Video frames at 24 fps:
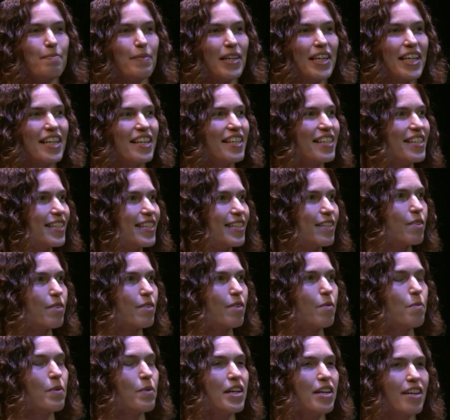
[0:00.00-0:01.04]
because
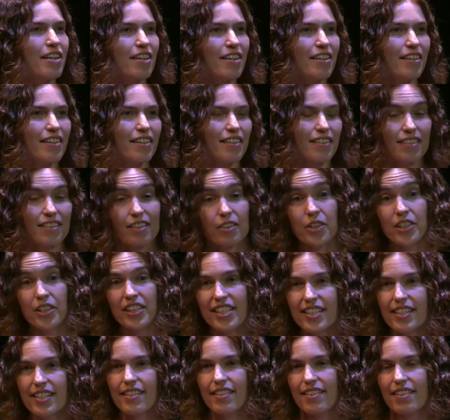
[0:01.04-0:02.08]
we, or at
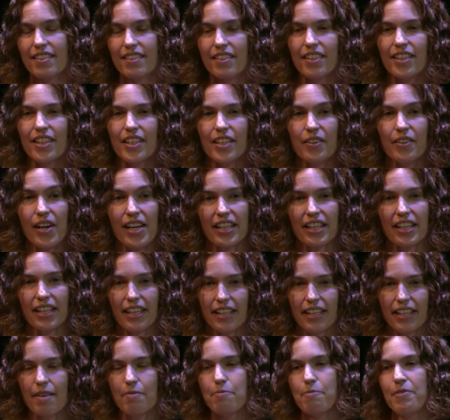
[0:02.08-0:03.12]
least, you know, I
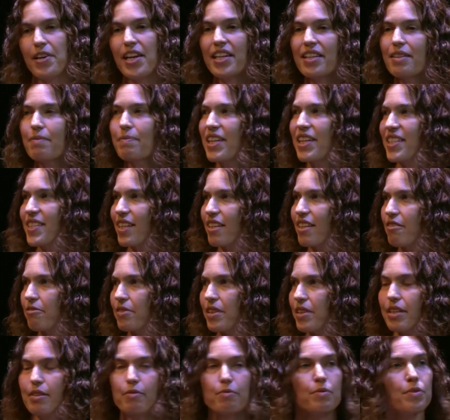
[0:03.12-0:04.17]
kept finding myself
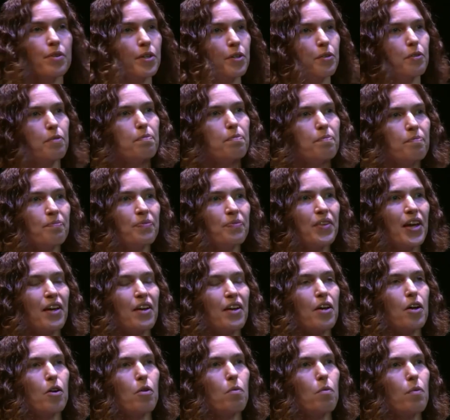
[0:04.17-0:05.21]
in a room
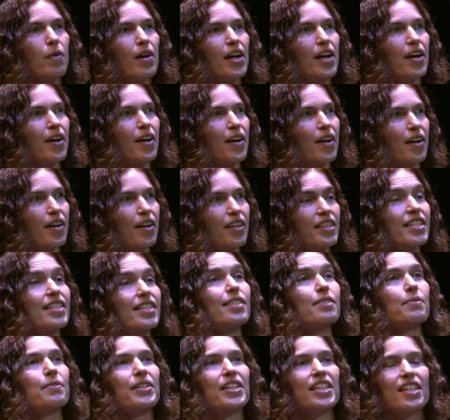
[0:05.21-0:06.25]
where, and this
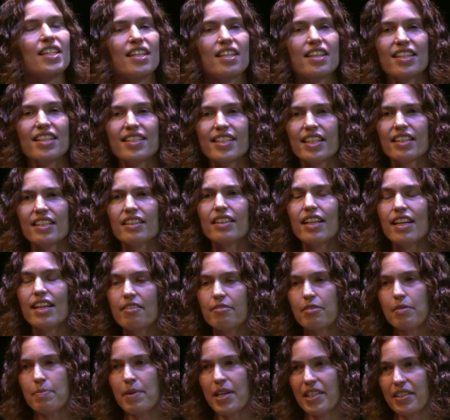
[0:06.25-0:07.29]
is one of the things I
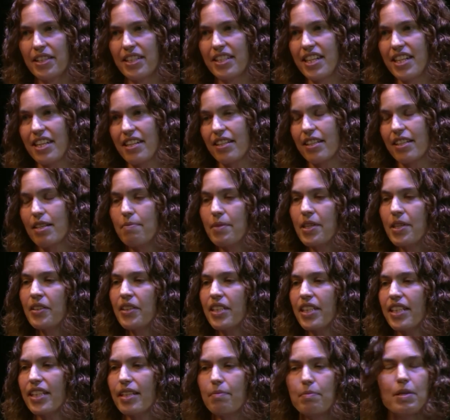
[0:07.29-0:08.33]
love about the data
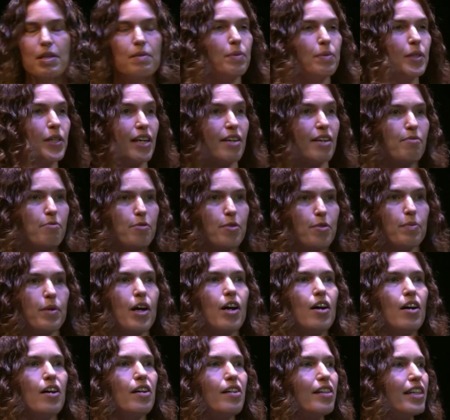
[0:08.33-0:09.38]
community. People come from
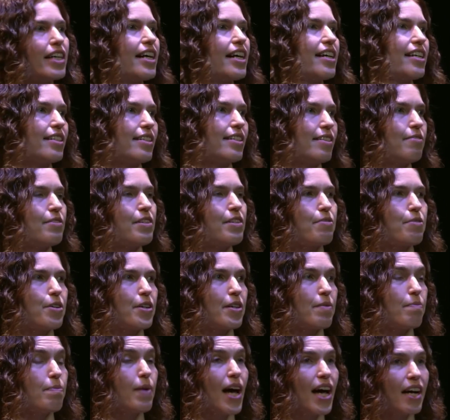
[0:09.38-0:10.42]
all kinds of
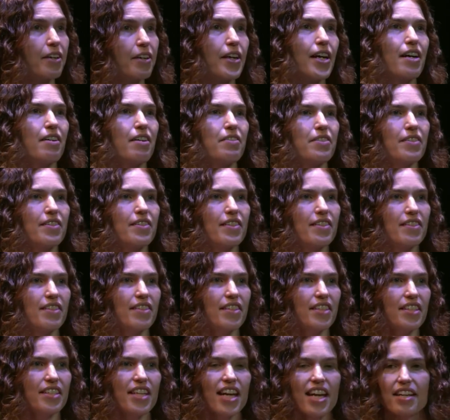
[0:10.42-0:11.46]
different backgrounds
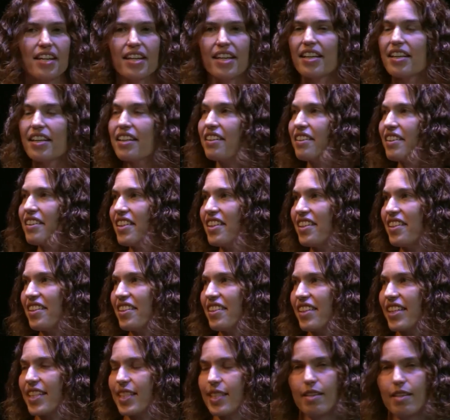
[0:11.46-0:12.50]
to data.
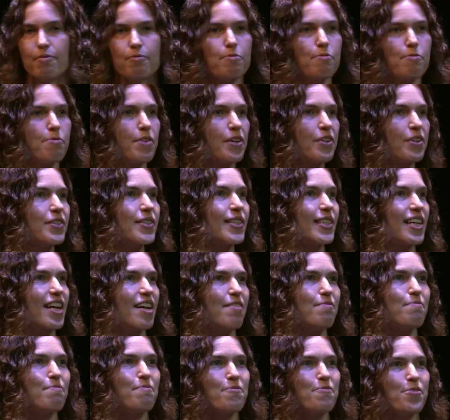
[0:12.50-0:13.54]
Like some folks
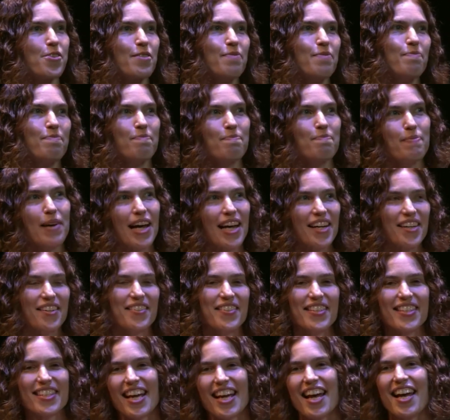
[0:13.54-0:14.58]
come from
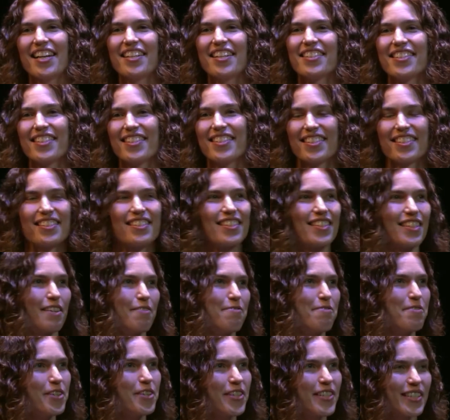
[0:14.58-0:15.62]
biostats and some
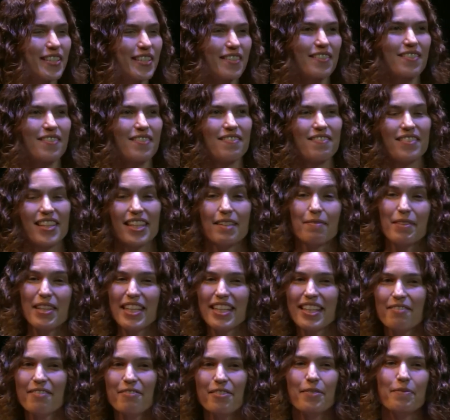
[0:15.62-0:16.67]
folks like me
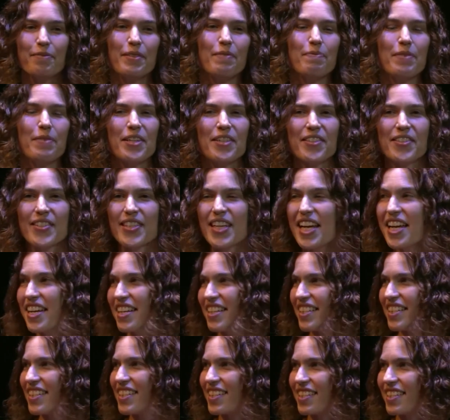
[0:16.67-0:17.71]
come from computer
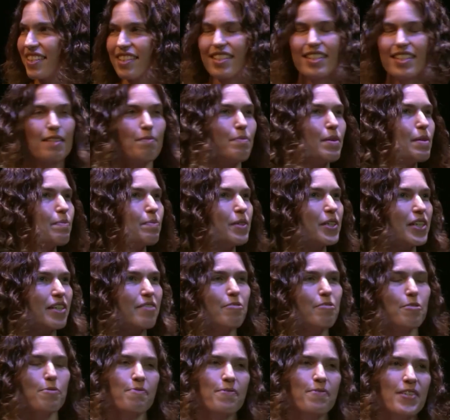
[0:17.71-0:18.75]
science and some people come
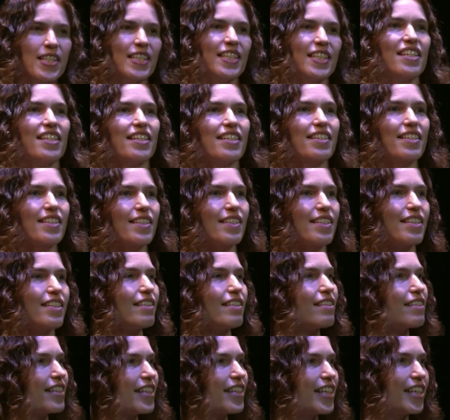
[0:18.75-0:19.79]
from physics
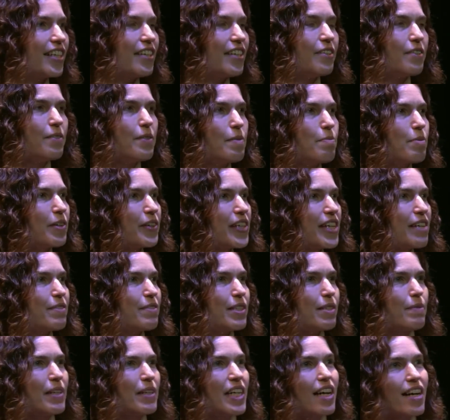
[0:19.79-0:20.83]
and you know we probably have
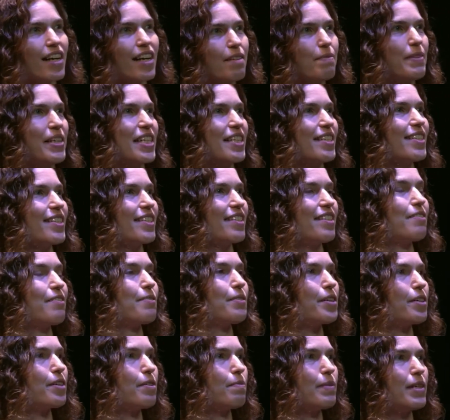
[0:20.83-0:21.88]
some economists in the
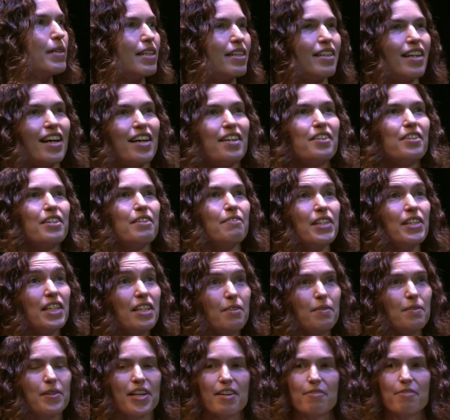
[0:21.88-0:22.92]
room and i don't even
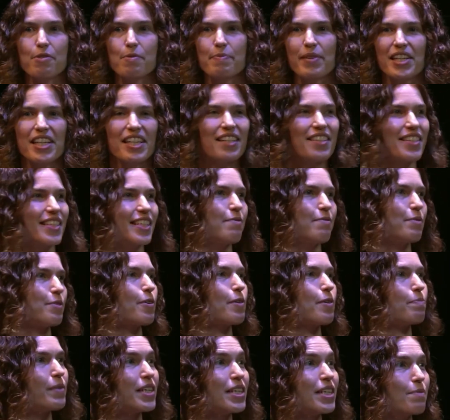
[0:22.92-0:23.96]
know where everybody else comes
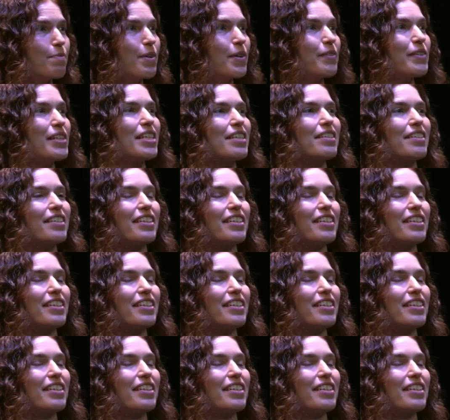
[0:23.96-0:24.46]
from but it's probably